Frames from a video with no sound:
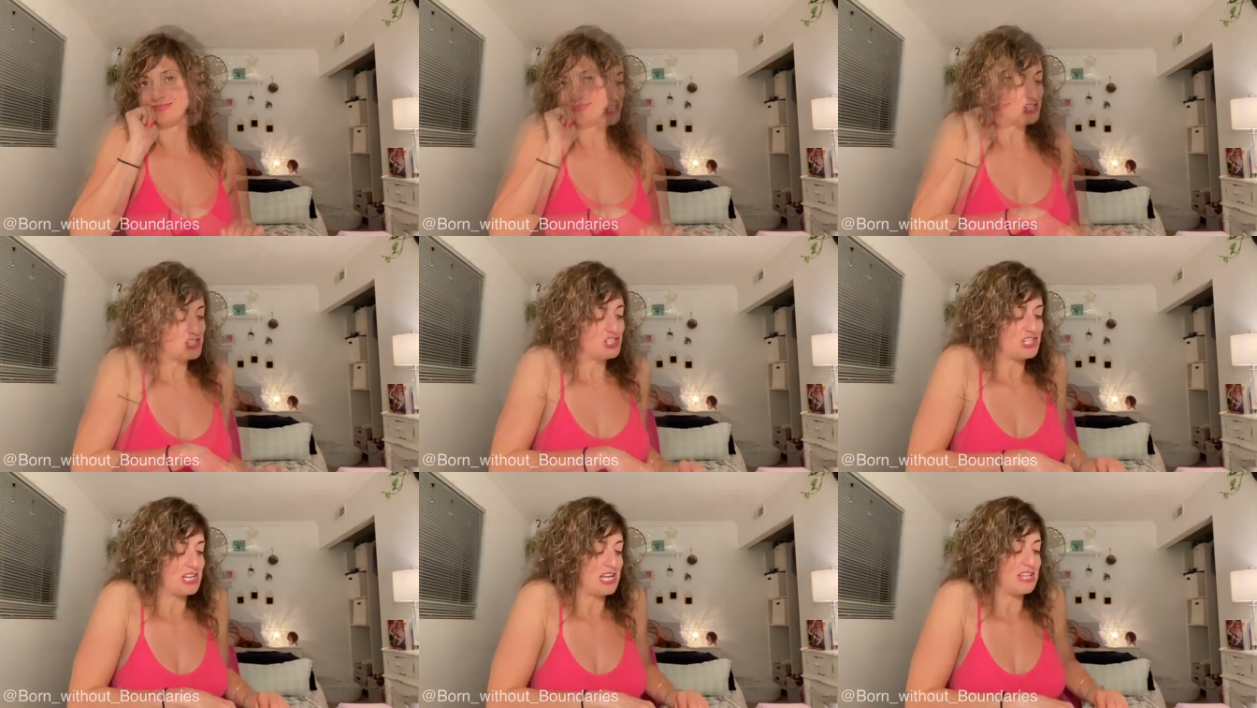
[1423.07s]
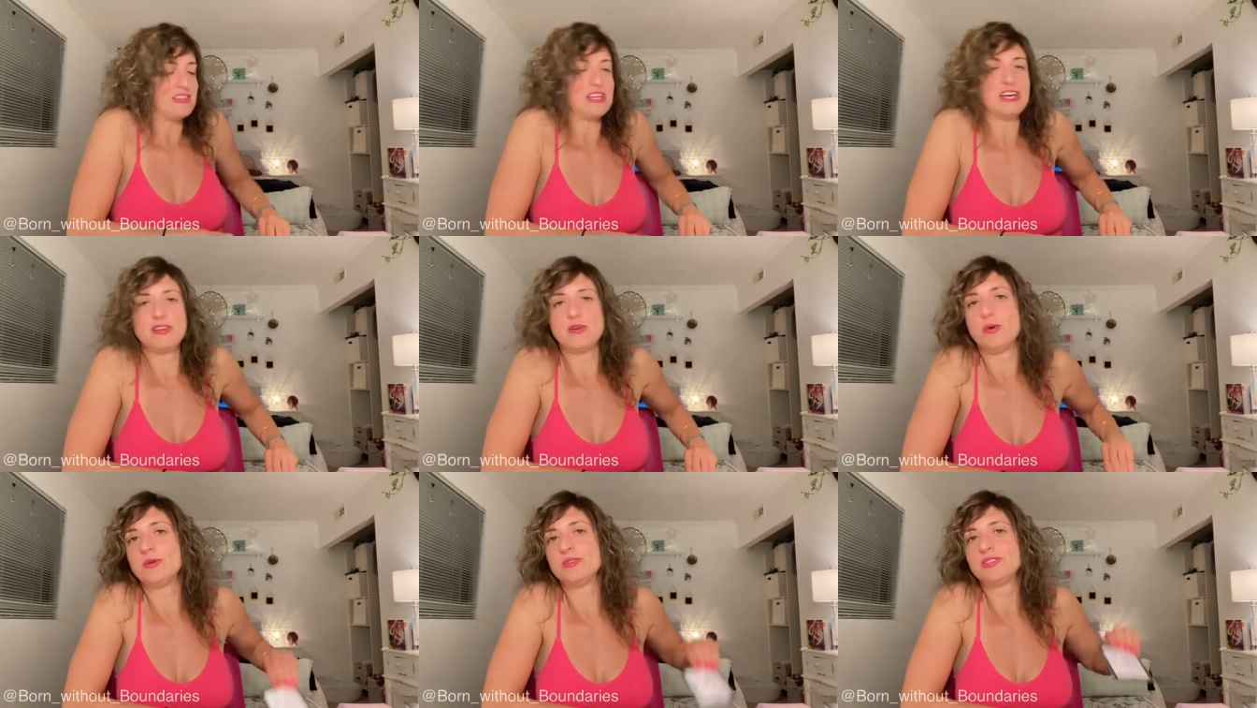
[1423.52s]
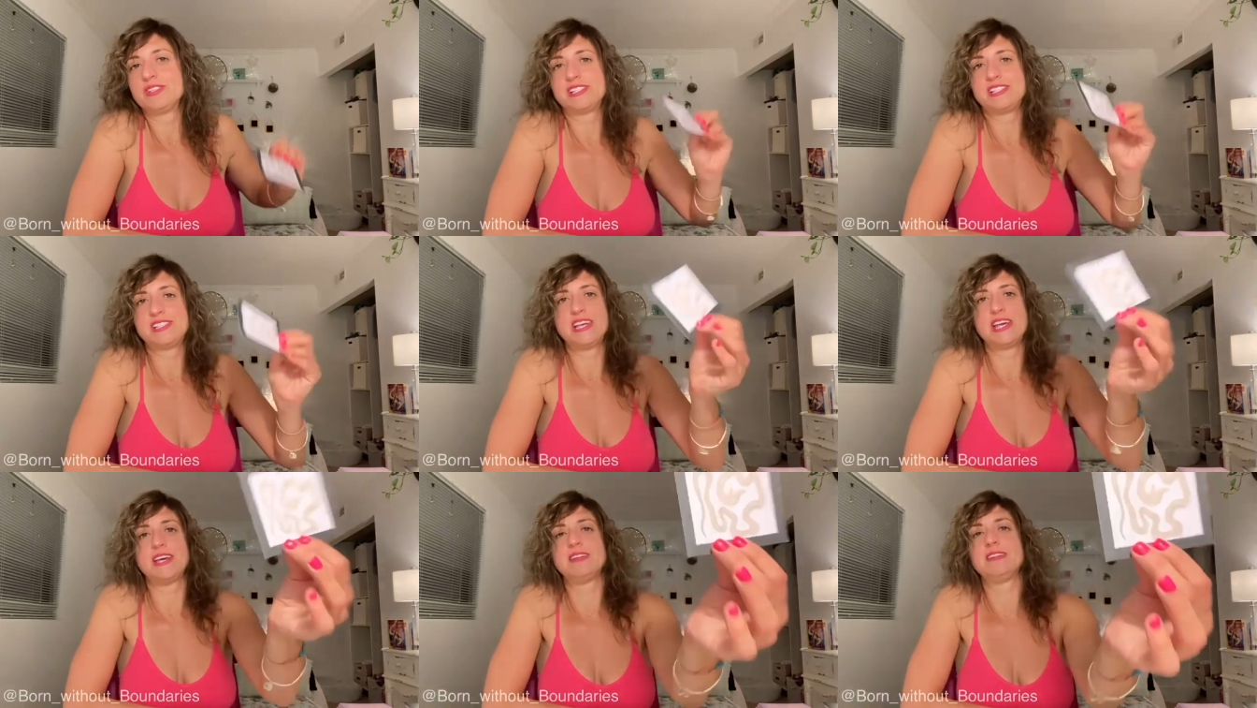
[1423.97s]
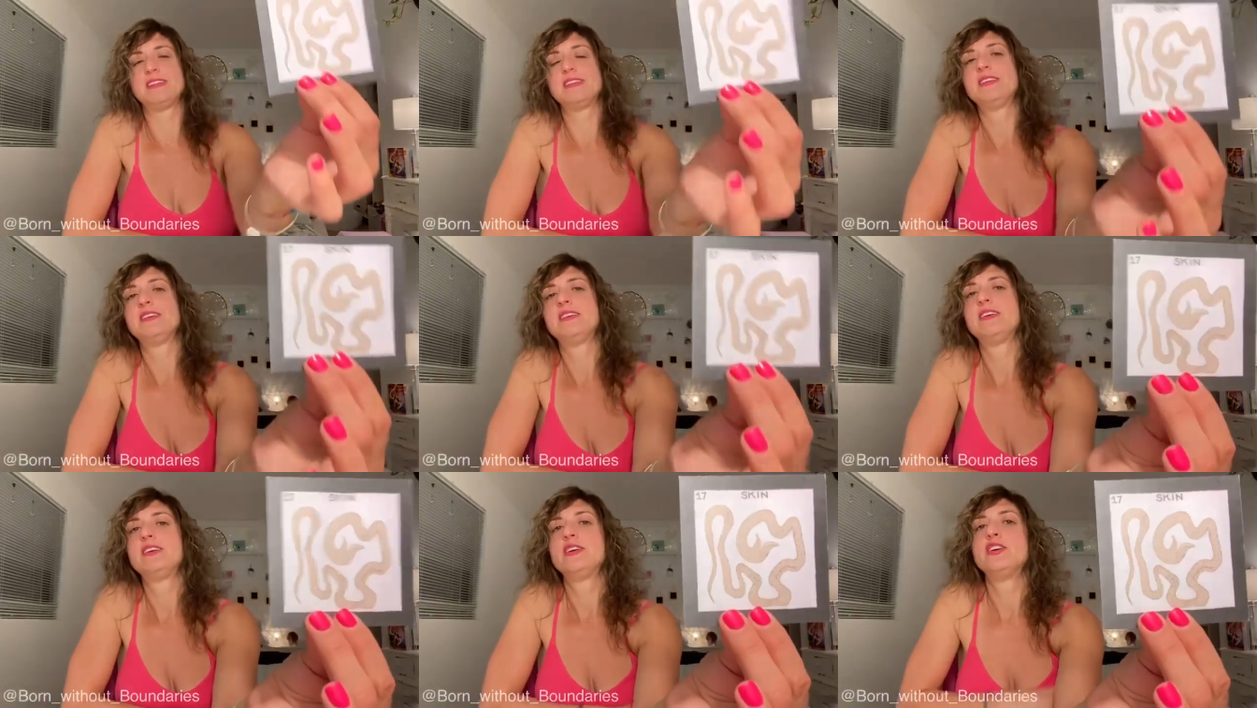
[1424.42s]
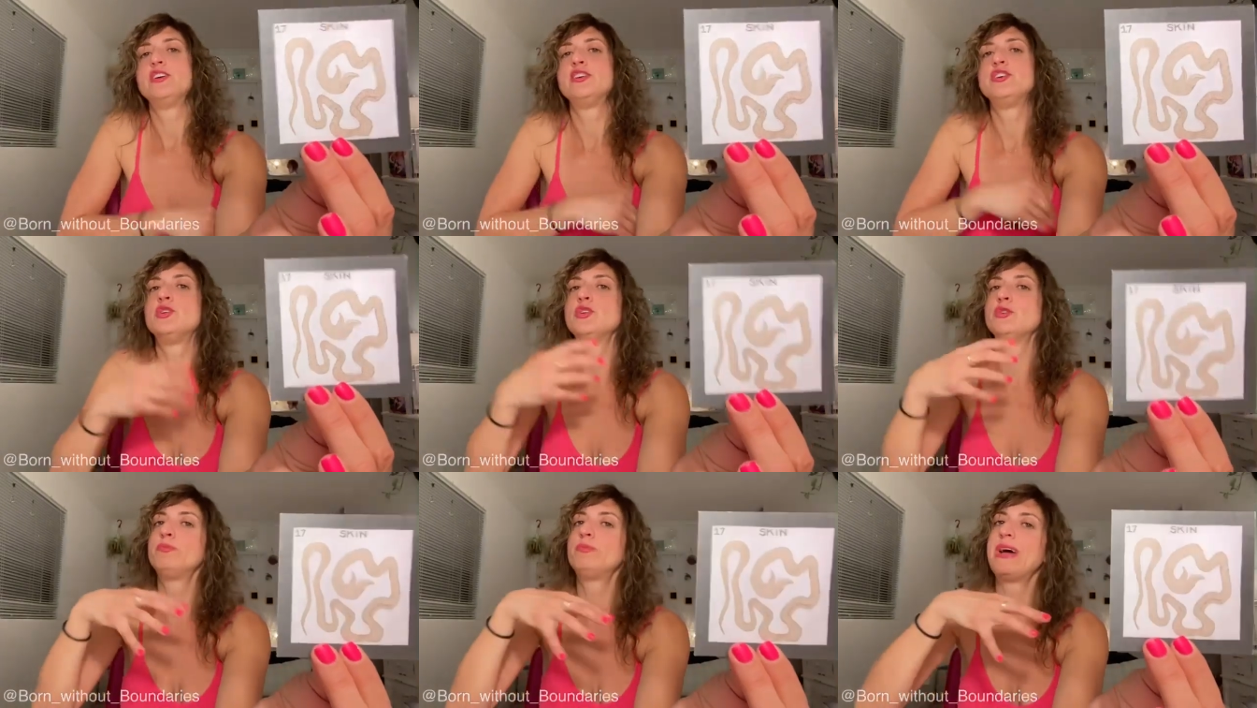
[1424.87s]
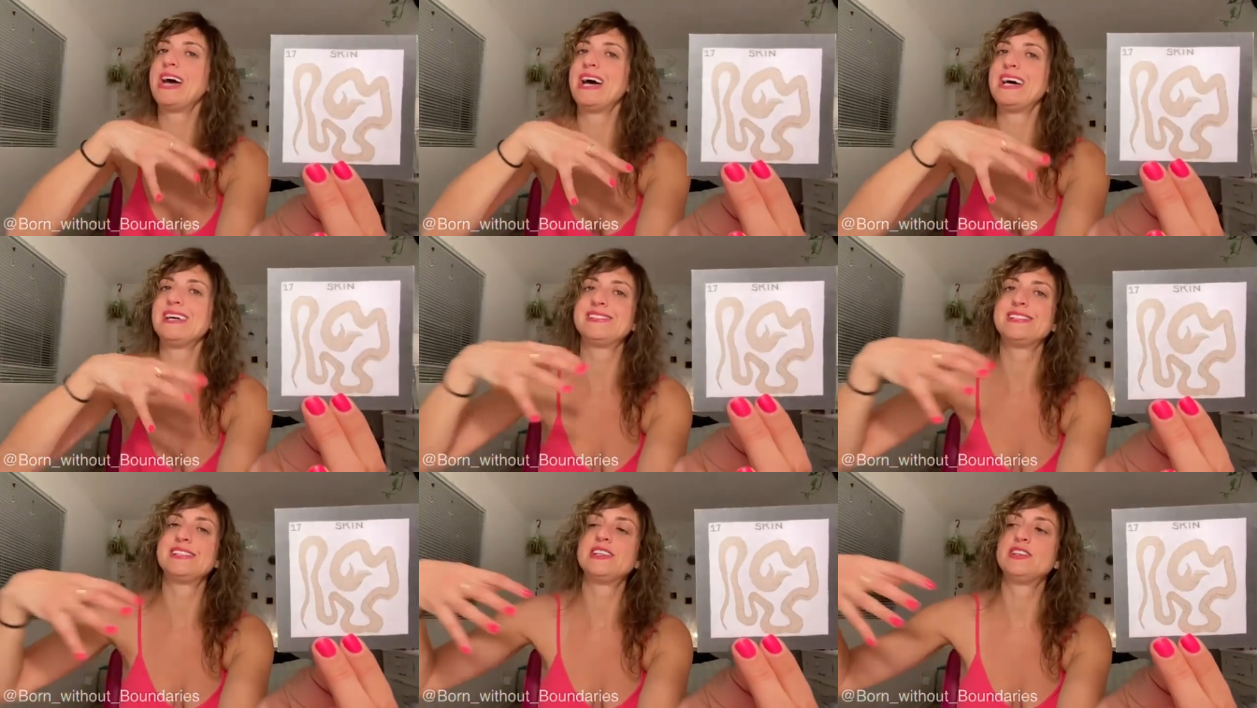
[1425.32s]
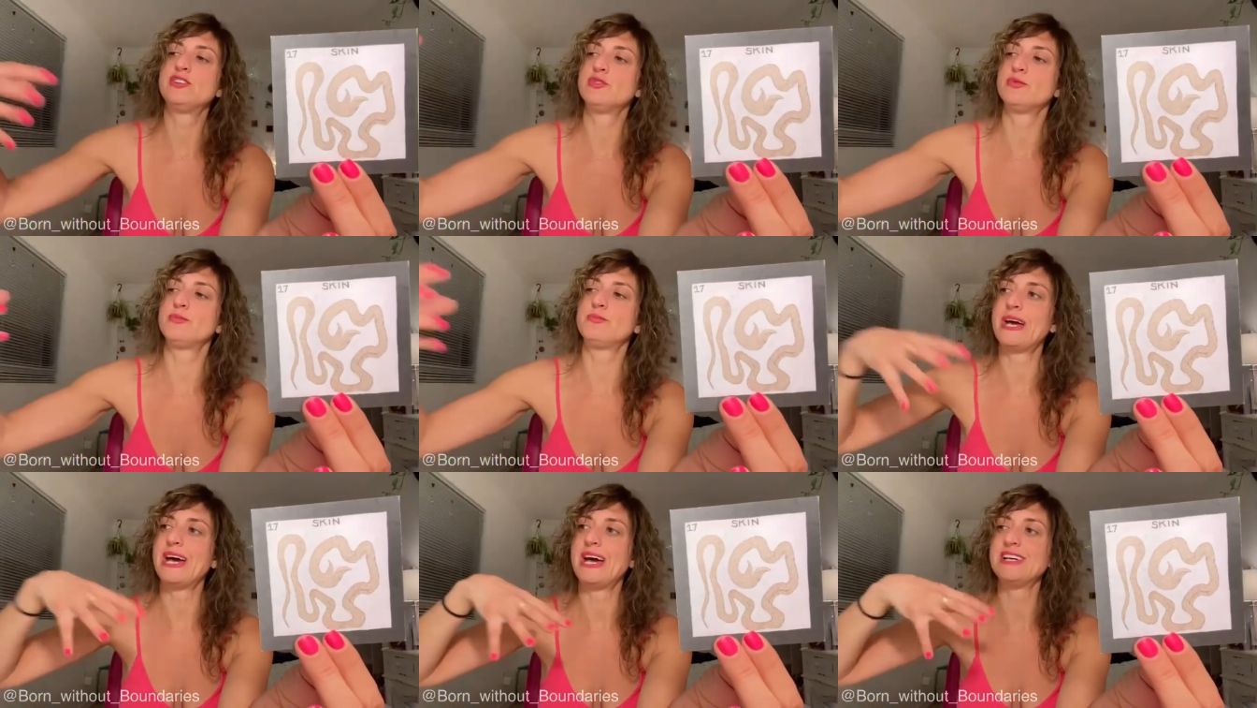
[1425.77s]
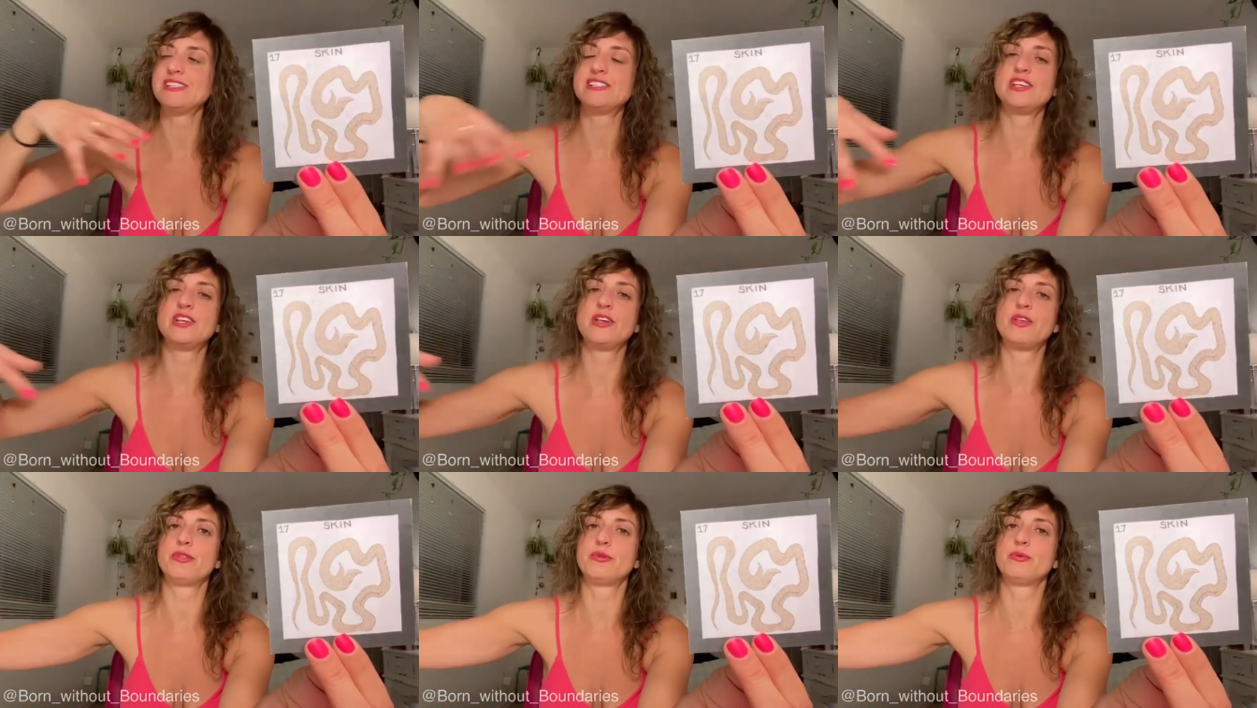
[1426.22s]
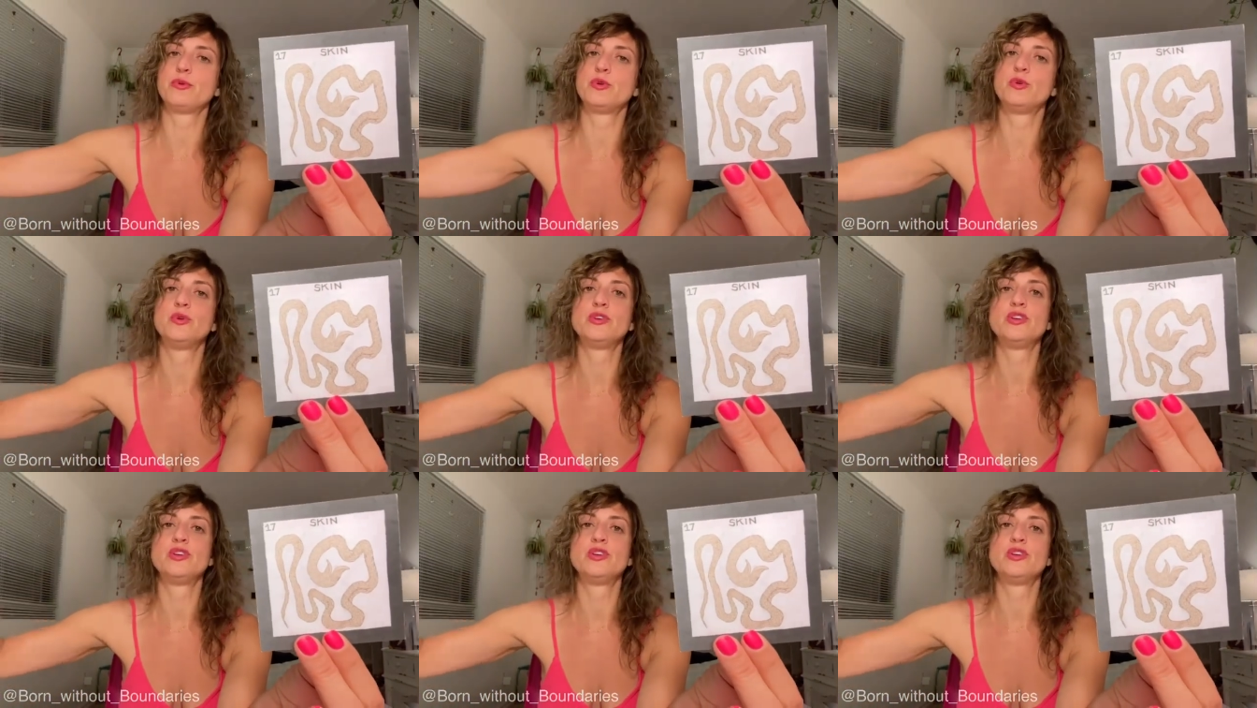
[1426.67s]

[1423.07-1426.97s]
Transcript: Shed that old skin. You're passing, you're passing through.